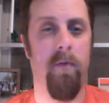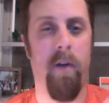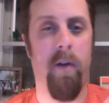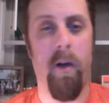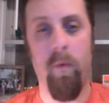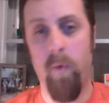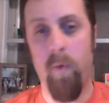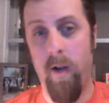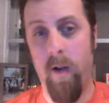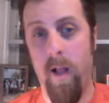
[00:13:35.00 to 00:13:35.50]

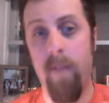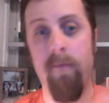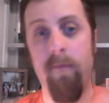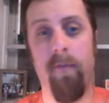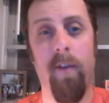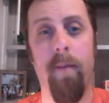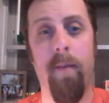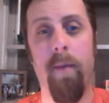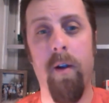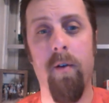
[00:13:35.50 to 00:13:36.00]
when I'm
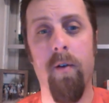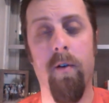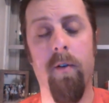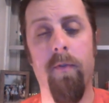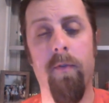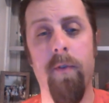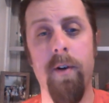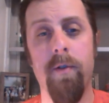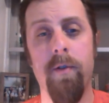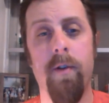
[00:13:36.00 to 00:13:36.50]
flipping a
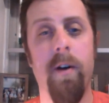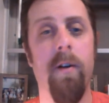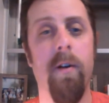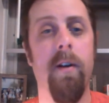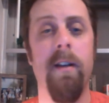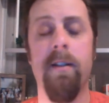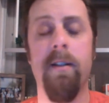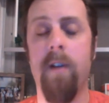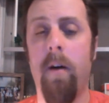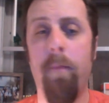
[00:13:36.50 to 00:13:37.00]
refrigerator
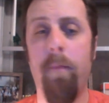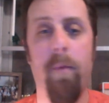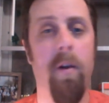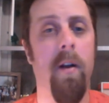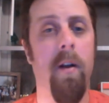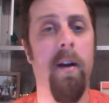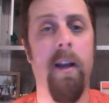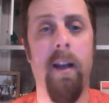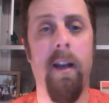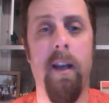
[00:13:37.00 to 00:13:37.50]
is I'll
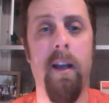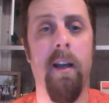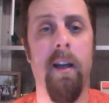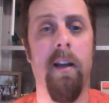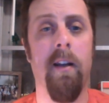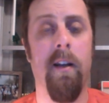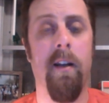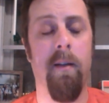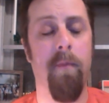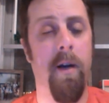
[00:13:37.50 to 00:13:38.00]
plug it
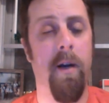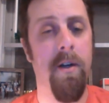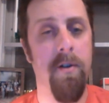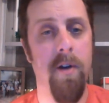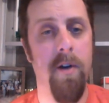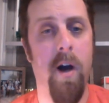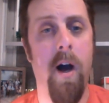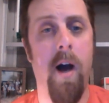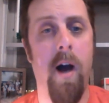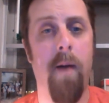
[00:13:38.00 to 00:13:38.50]
in my
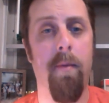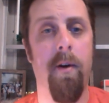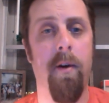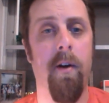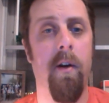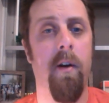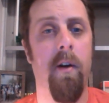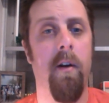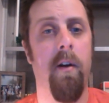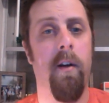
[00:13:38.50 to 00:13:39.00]
shop
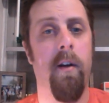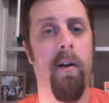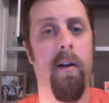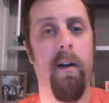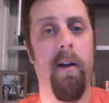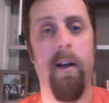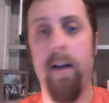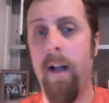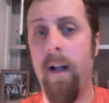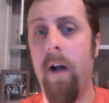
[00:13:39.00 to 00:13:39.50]

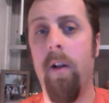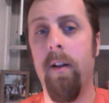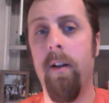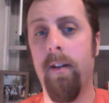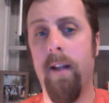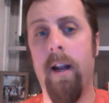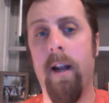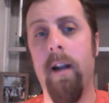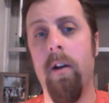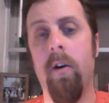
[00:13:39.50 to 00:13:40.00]
in an outlet
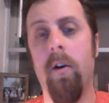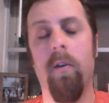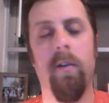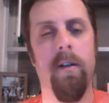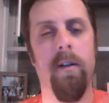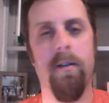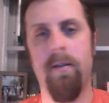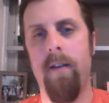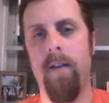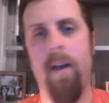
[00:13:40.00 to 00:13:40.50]
that I know,
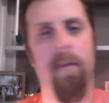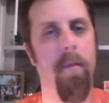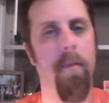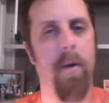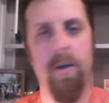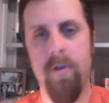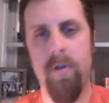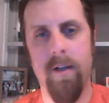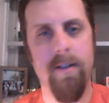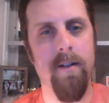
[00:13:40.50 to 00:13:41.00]
because everybody
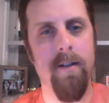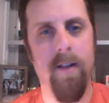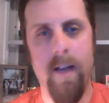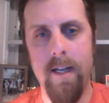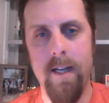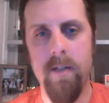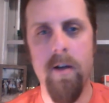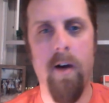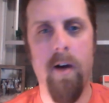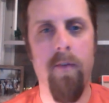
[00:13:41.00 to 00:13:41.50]
shuts the
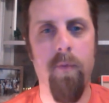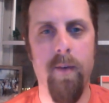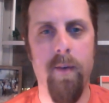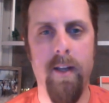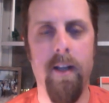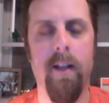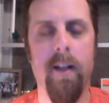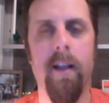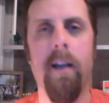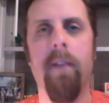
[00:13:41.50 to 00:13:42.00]
lights off when
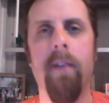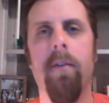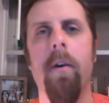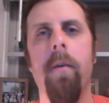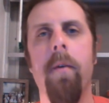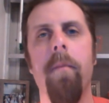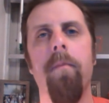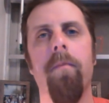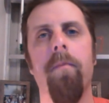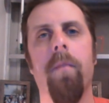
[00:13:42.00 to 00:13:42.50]
they leave,
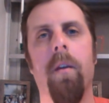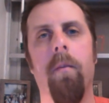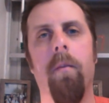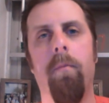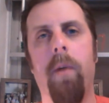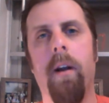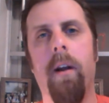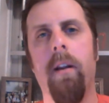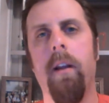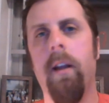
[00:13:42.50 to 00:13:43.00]

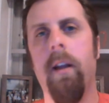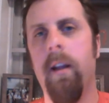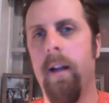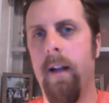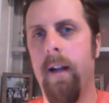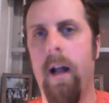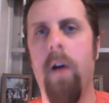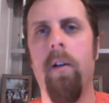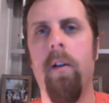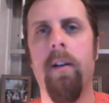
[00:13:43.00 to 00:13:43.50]
but in
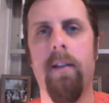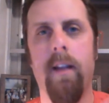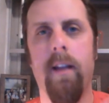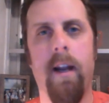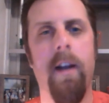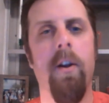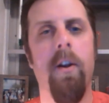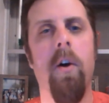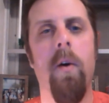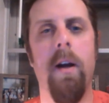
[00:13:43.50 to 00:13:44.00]
an outlet that
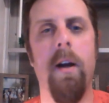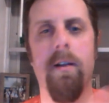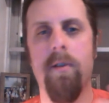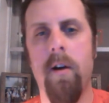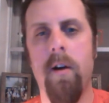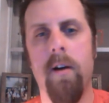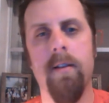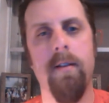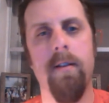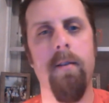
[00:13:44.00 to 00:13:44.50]
I know has
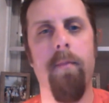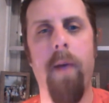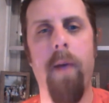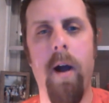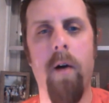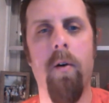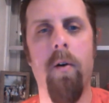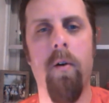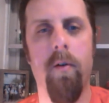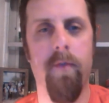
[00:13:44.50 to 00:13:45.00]
constant
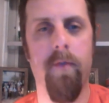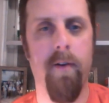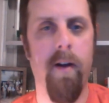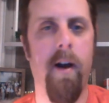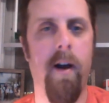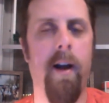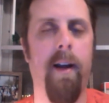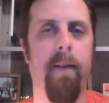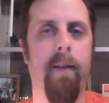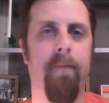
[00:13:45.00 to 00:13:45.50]
power
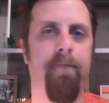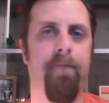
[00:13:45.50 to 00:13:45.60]
overnight,